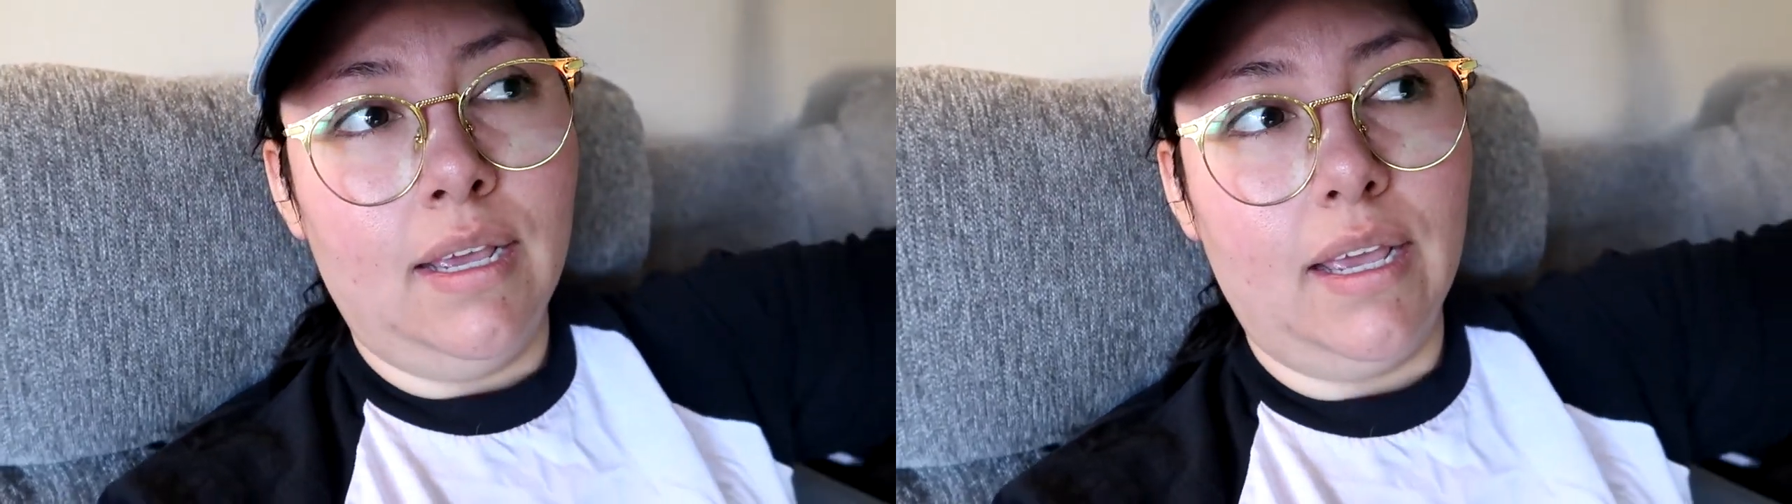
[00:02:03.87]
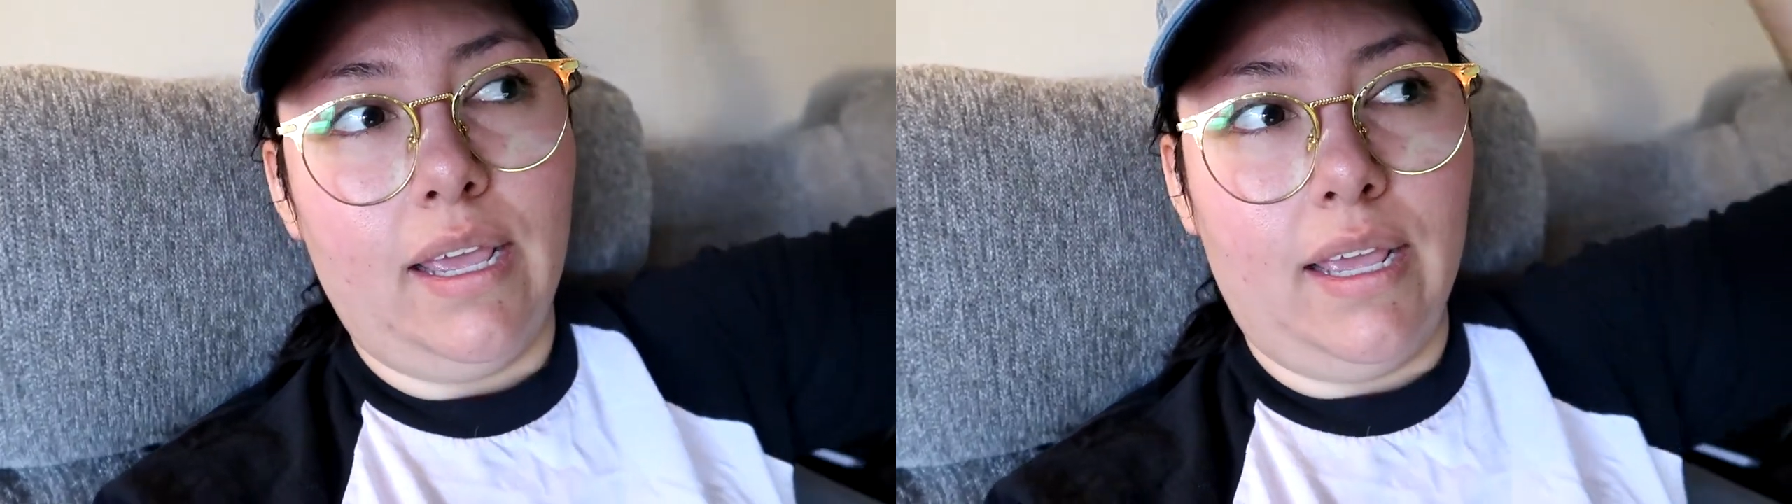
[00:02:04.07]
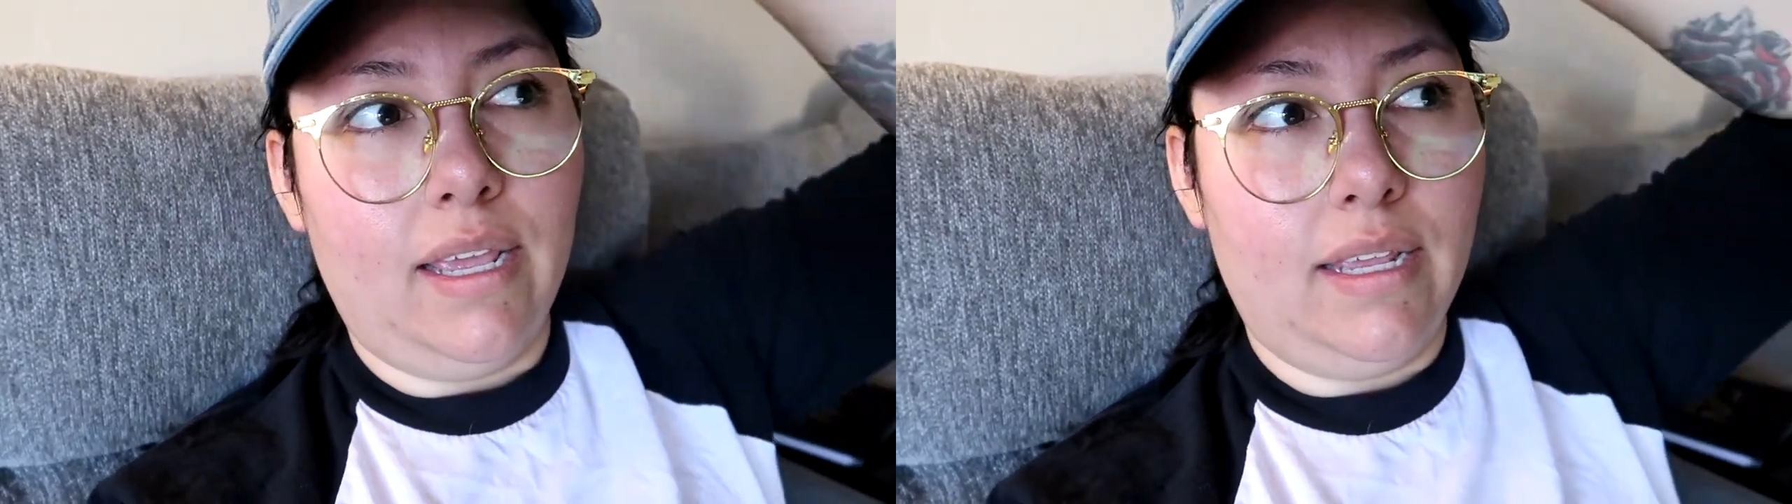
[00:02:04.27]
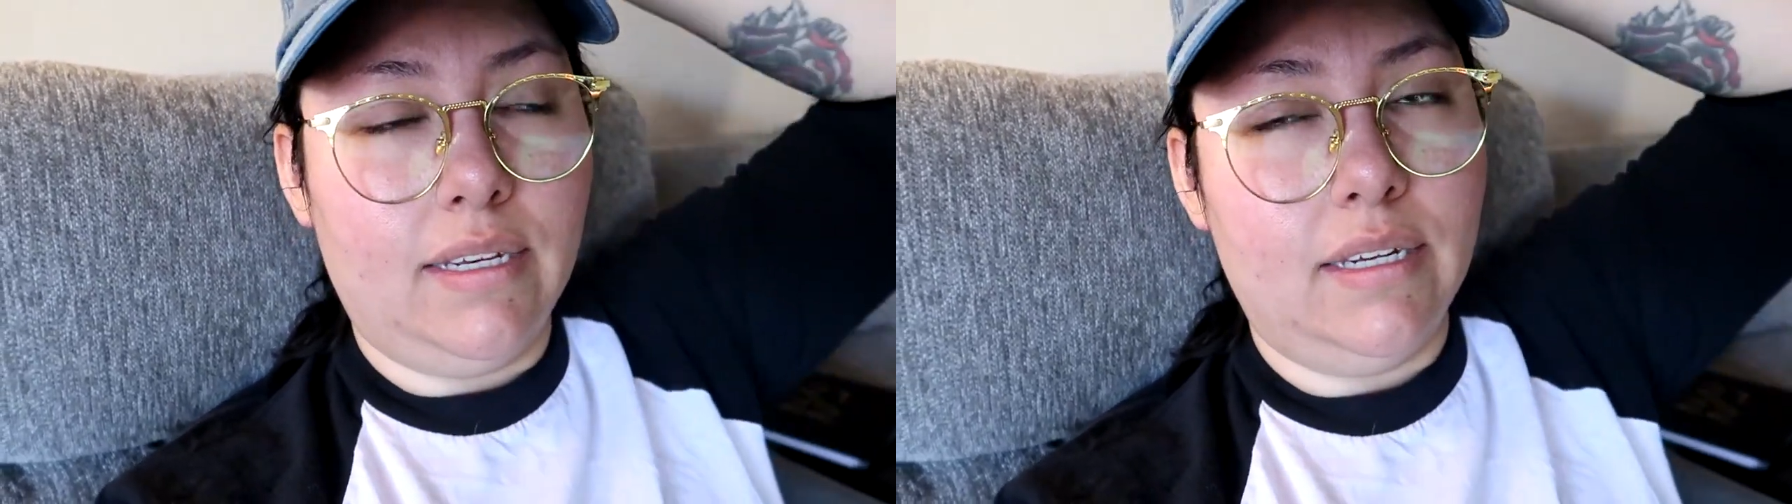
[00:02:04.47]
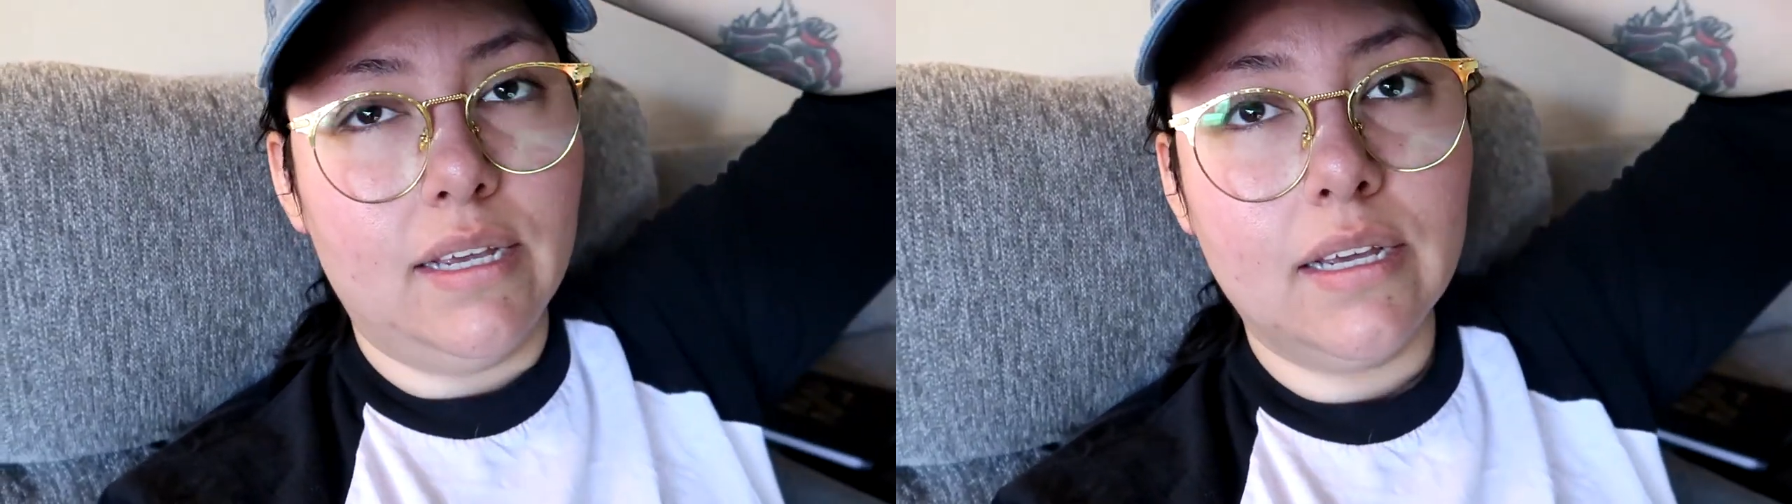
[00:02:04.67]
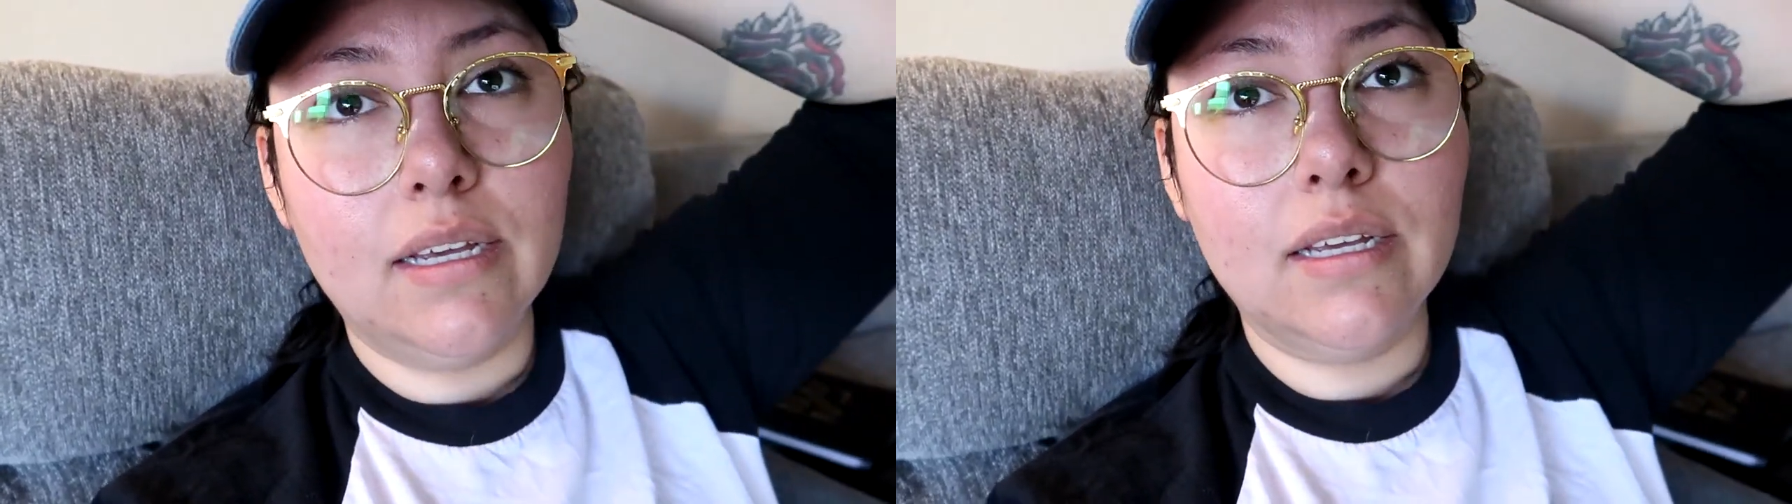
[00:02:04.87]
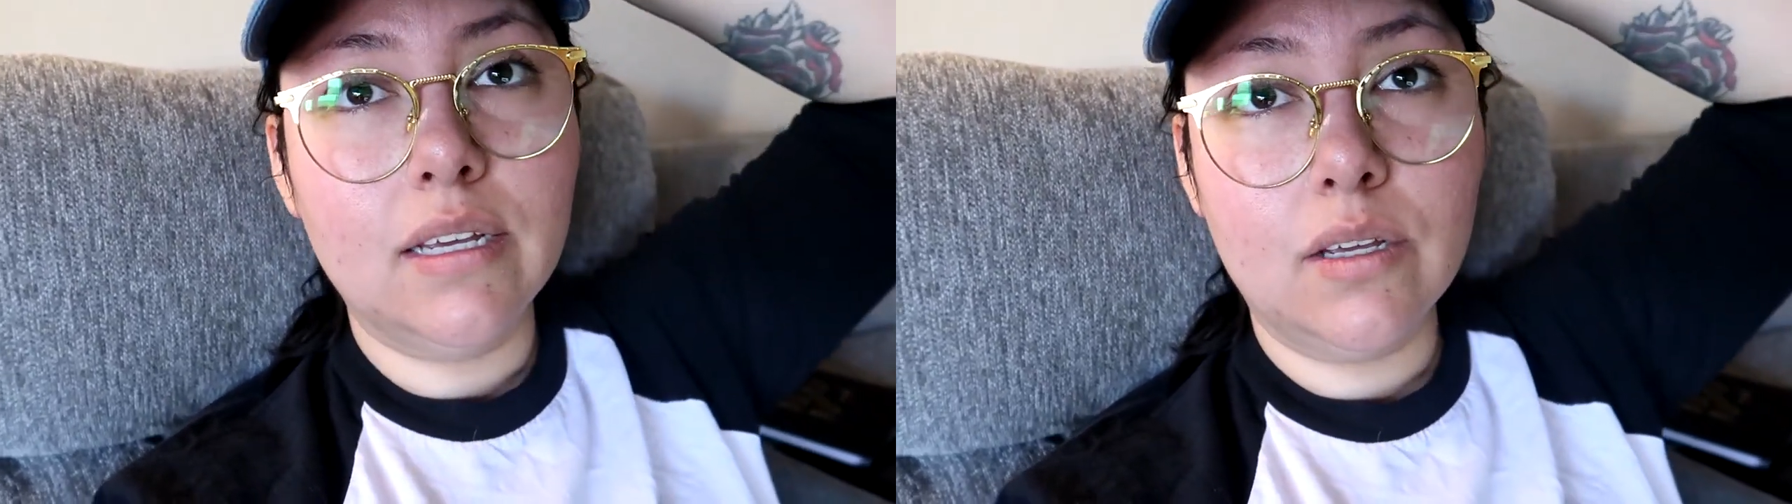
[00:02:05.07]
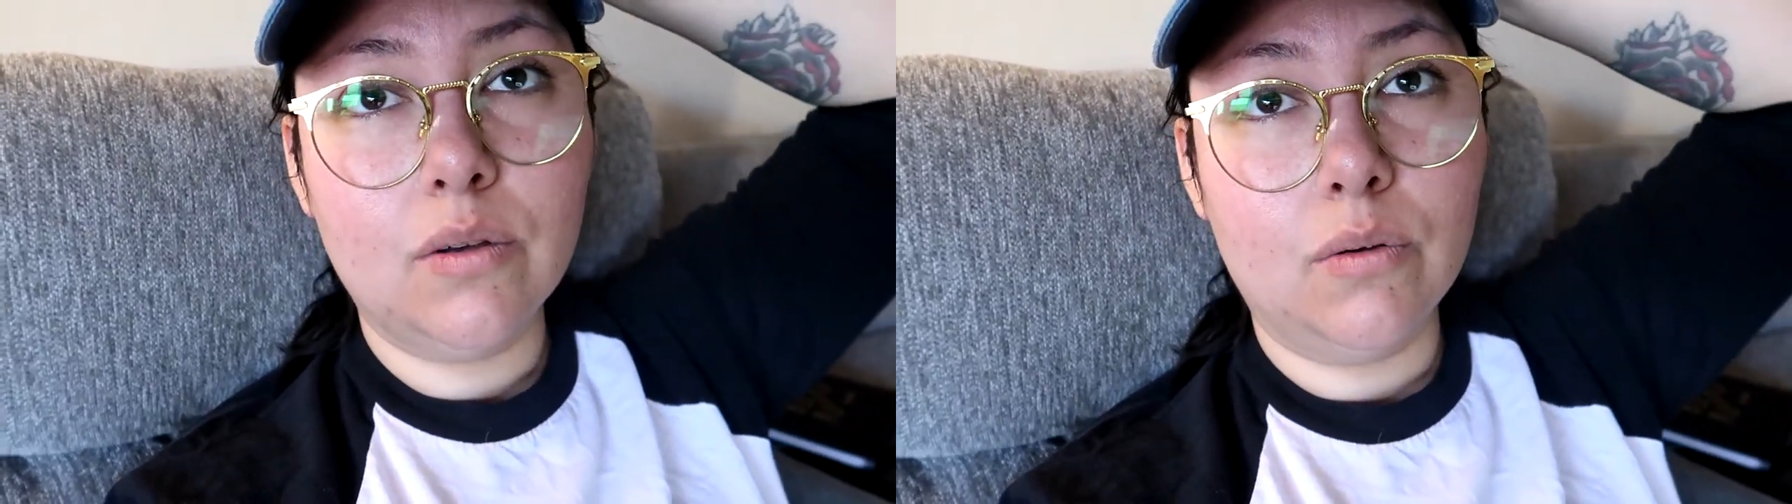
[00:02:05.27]
And
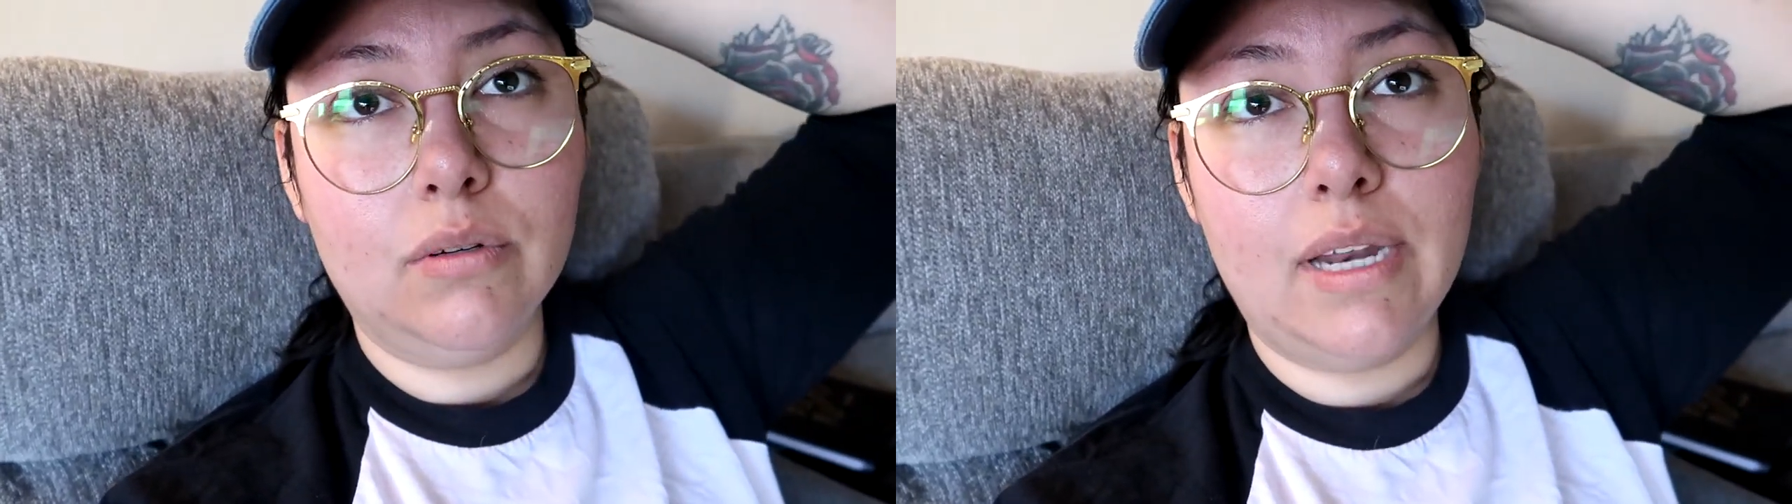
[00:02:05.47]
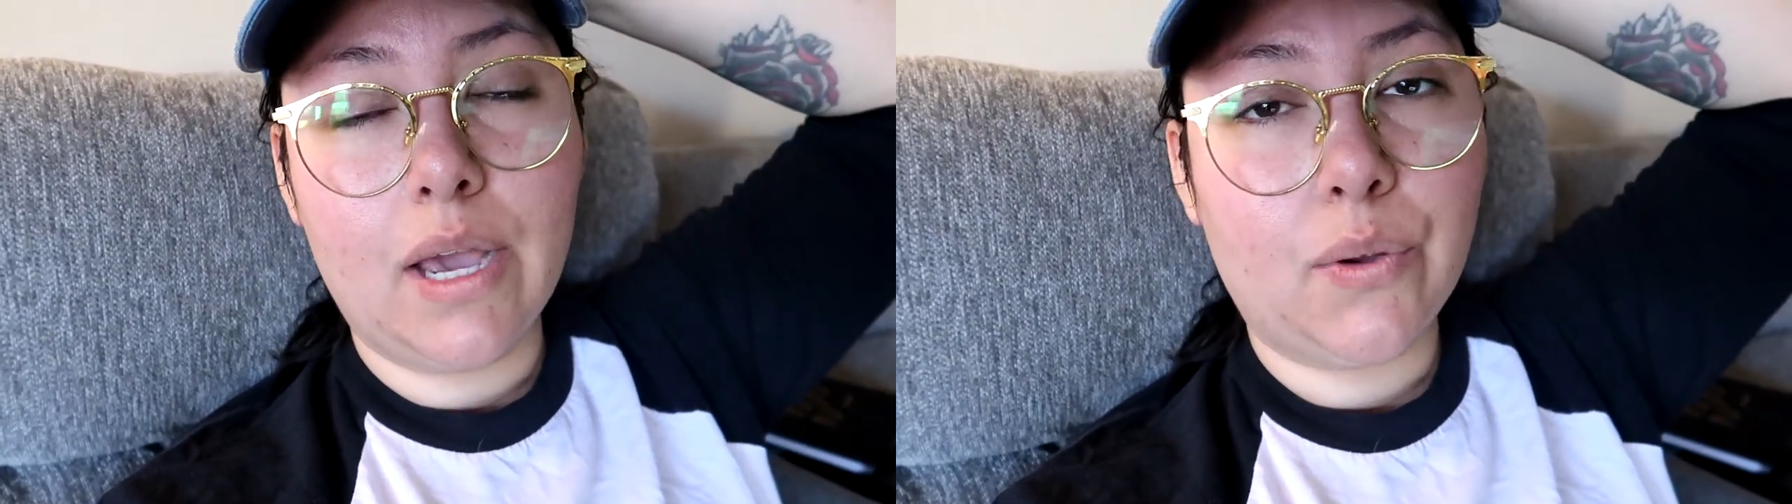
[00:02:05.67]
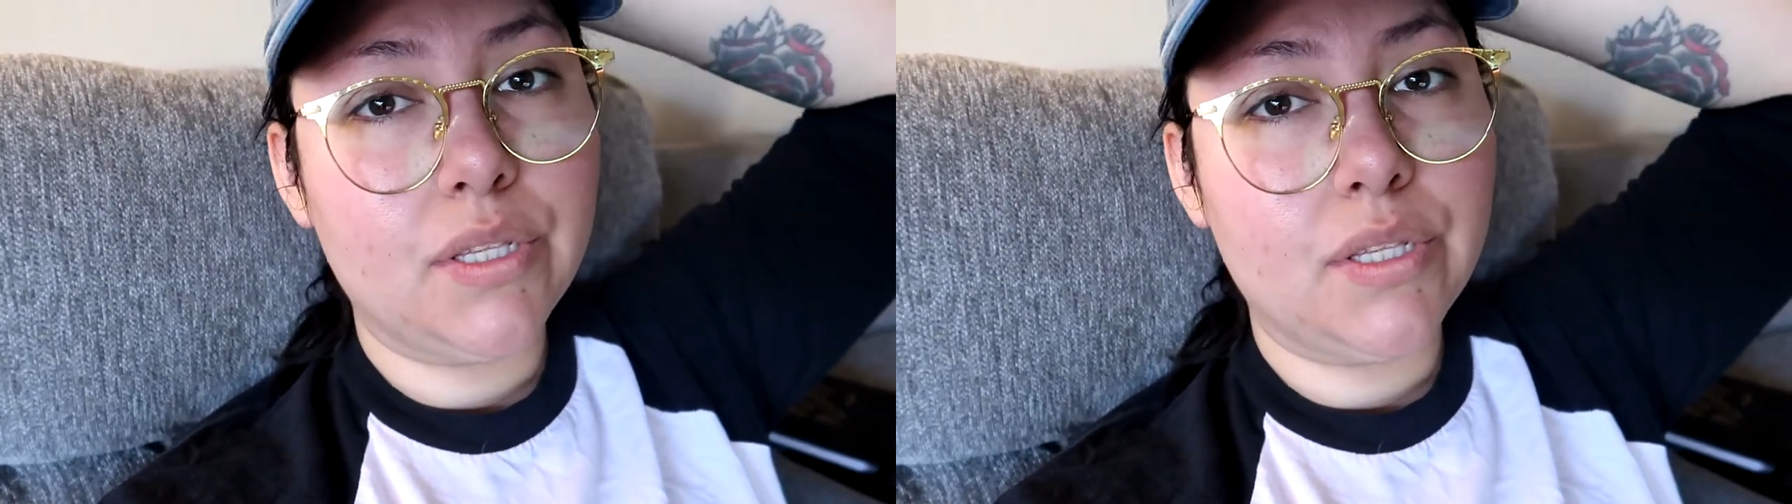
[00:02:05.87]
now